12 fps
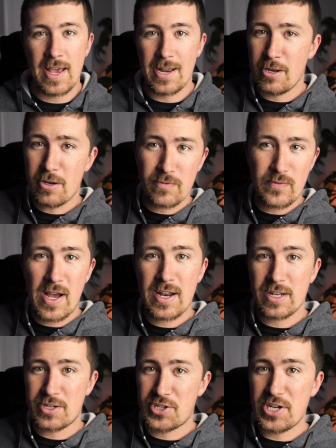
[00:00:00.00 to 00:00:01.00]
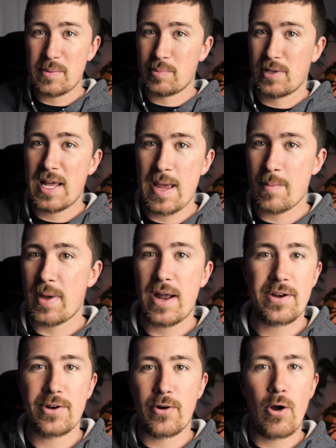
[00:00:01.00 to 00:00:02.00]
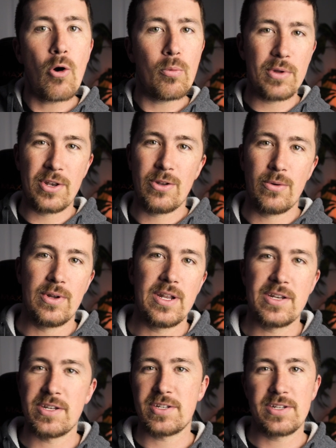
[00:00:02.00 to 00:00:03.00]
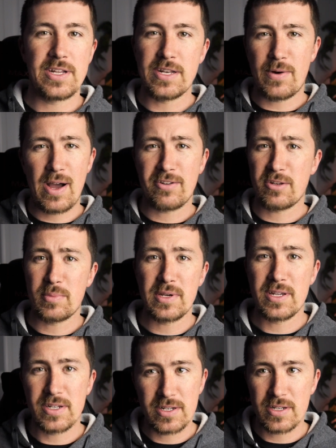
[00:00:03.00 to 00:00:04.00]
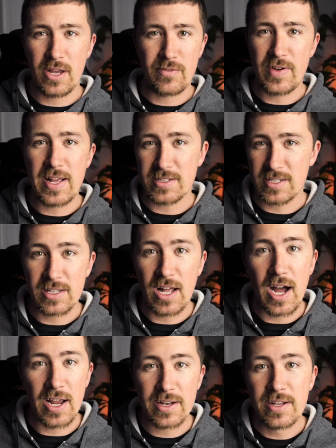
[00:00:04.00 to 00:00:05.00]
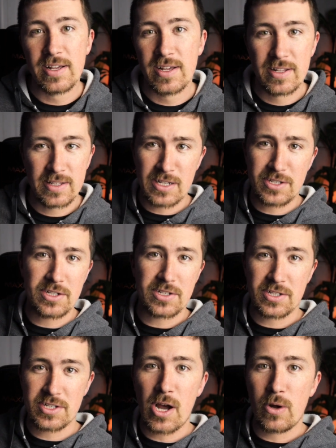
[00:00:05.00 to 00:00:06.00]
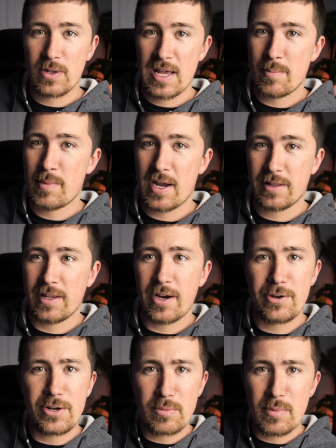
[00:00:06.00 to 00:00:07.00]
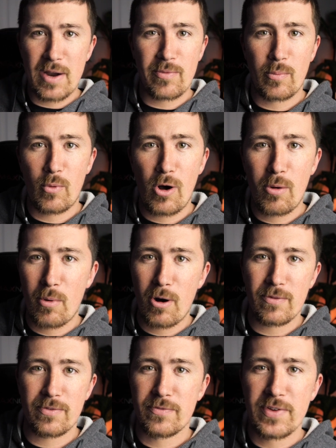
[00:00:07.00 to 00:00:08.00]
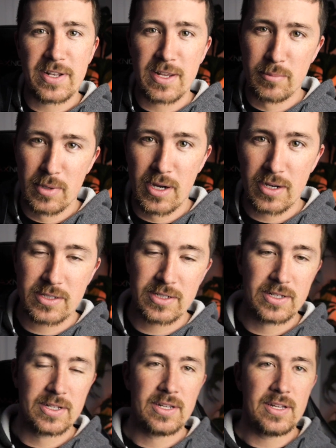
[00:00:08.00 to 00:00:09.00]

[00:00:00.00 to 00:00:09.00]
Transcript: And you can find a cheap lamp out of your home and do it. It don't have to be a fancy light. That's just a salt lamp back there you can buy from Walmart for 15 bucks.